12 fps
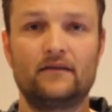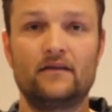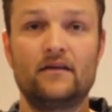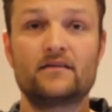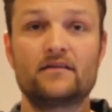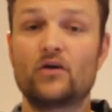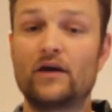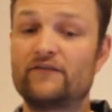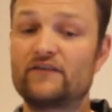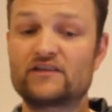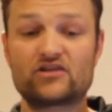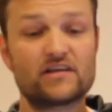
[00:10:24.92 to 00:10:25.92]
So if
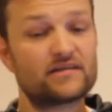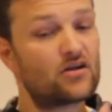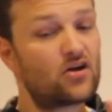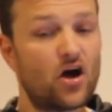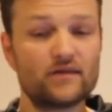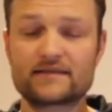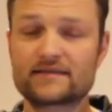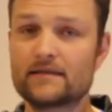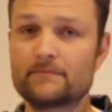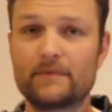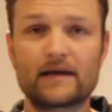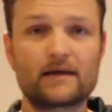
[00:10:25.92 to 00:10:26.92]
it's just a
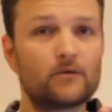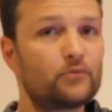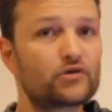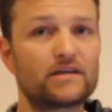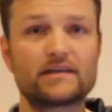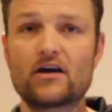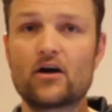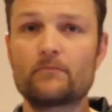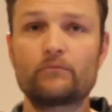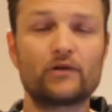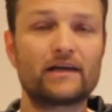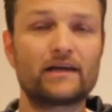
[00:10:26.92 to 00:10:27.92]
constant pedal pushing down,
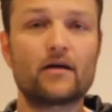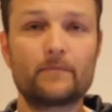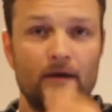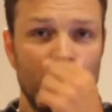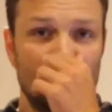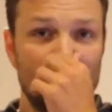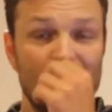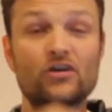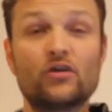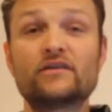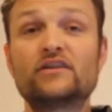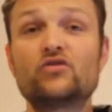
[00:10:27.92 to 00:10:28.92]
pulling up, you
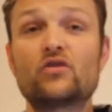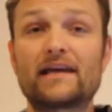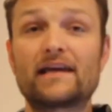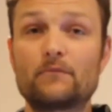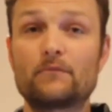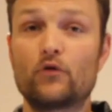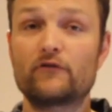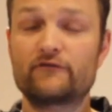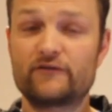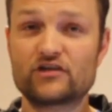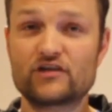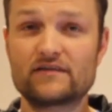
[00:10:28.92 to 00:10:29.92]
know that you're getting more
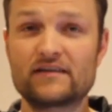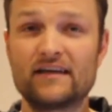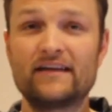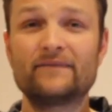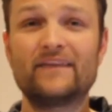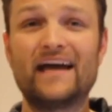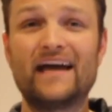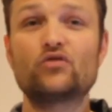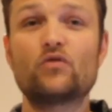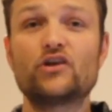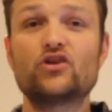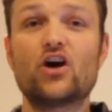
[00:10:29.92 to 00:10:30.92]
efficient and you
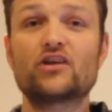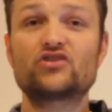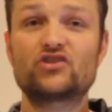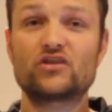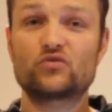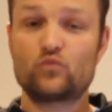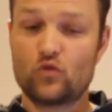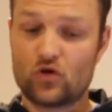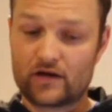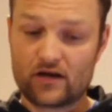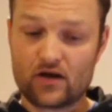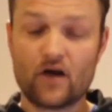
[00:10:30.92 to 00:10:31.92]
are not just
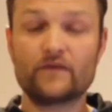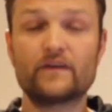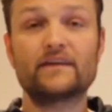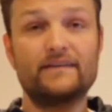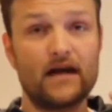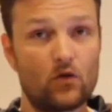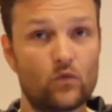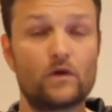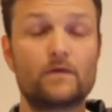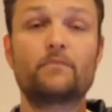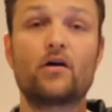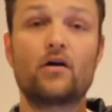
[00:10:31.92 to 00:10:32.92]
working on the
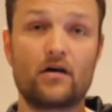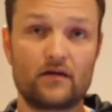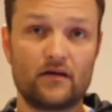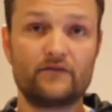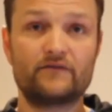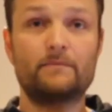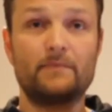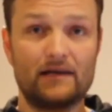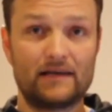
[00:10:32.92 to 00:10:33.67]
downward part of the pedaling